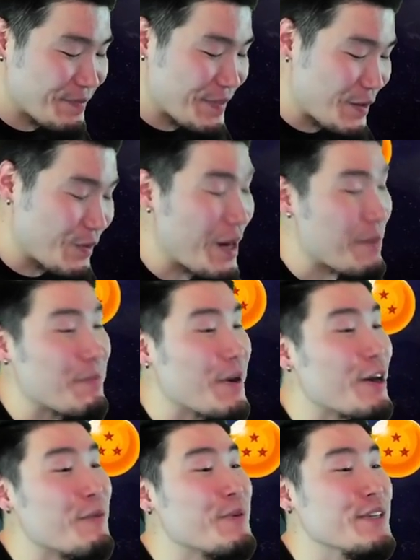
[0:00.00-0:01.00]
when I'm
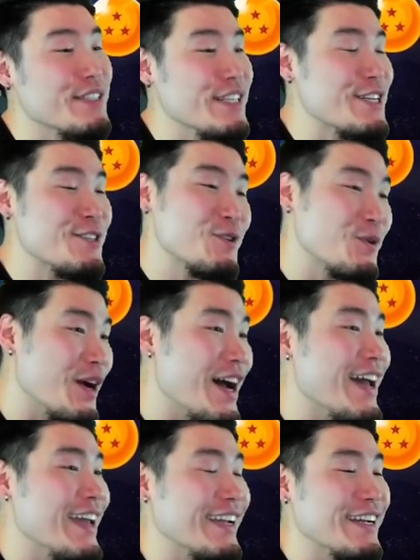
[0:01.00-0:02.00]
purposely
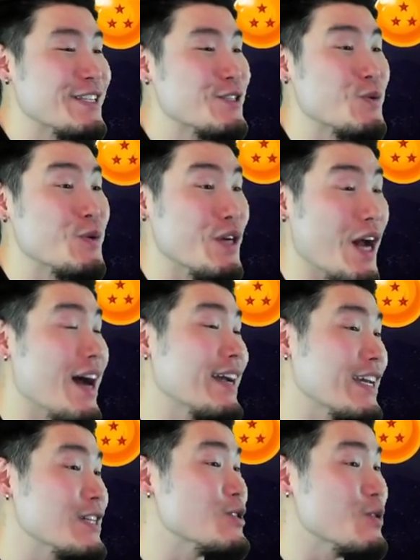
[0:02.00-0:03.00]
trying to not
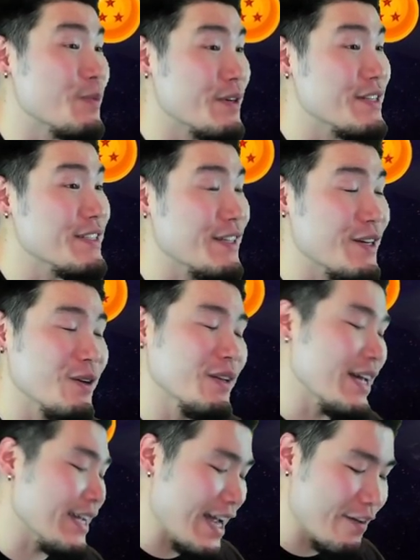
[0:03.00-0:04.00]
get supers, you know?
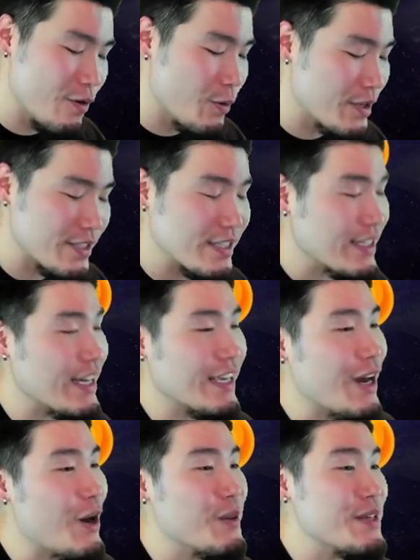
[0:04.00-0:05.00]
Like, everyone's just getting
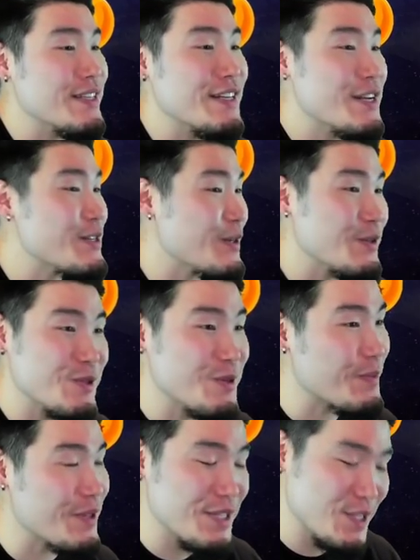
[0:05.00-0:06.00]
all these additional
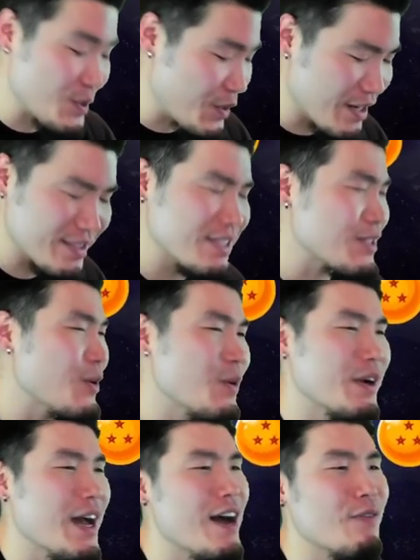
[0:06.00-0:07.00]
supers. Trunks is going
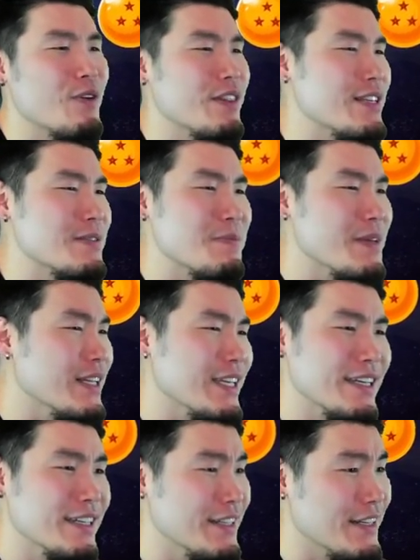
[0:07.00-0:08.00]
off with his
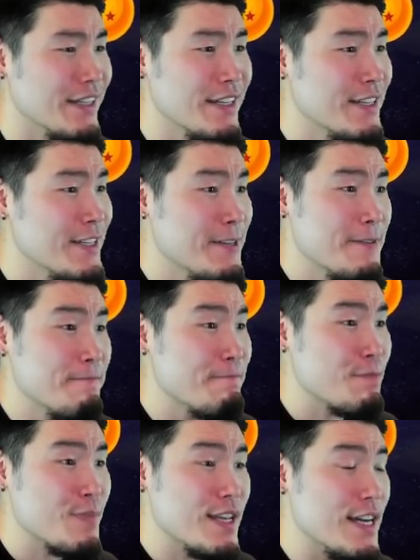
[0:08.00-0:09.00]
million,
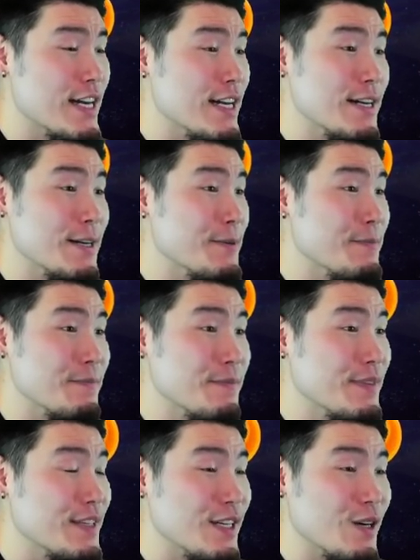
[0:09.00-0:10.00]
um,
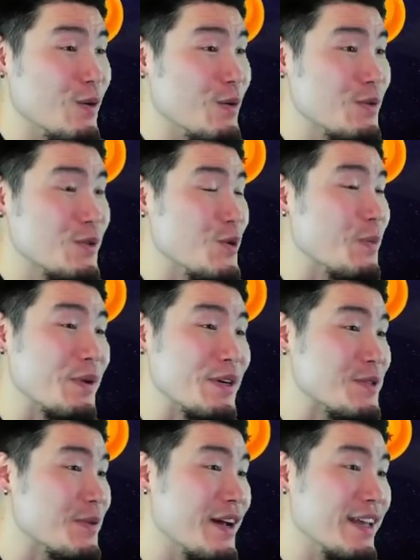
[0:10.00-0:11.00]
you know,
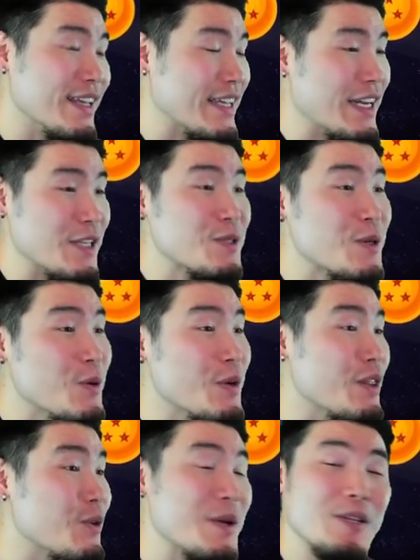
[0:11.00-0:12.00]
supers, right? Like, getting two to
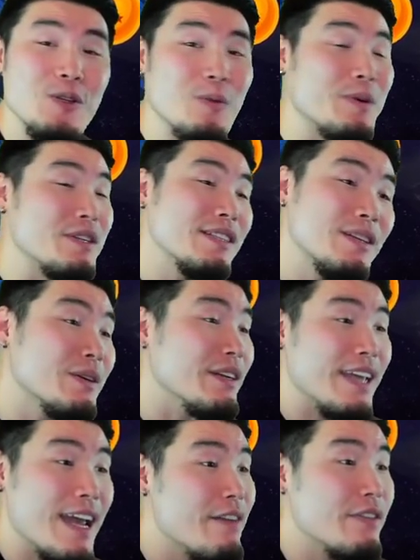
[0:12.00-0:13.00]
three supers literally
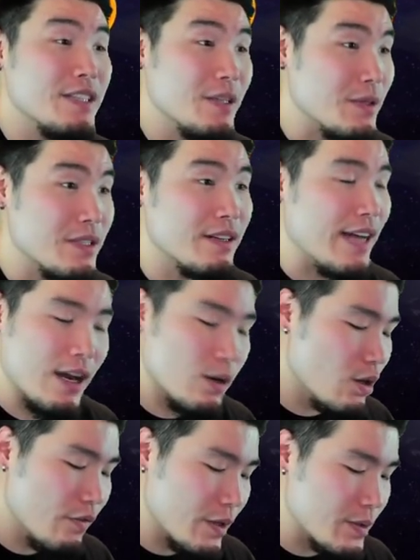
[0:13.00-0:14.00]
every single turn. I don't
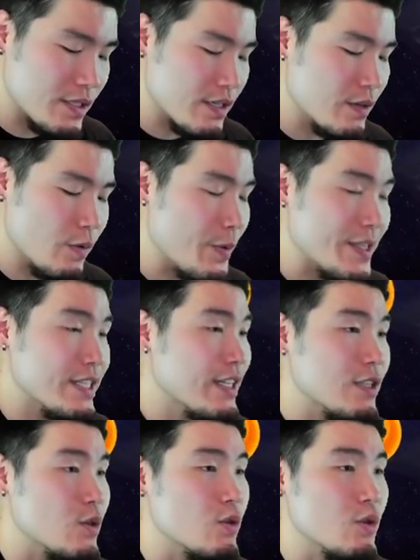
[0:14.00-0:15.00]
know if there was a turn where we didn't
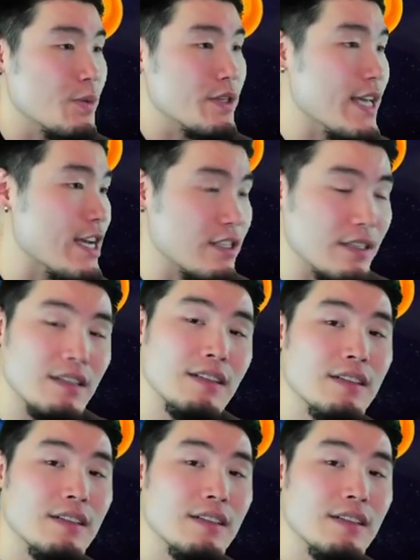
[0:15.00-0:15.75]
get two supers, actually.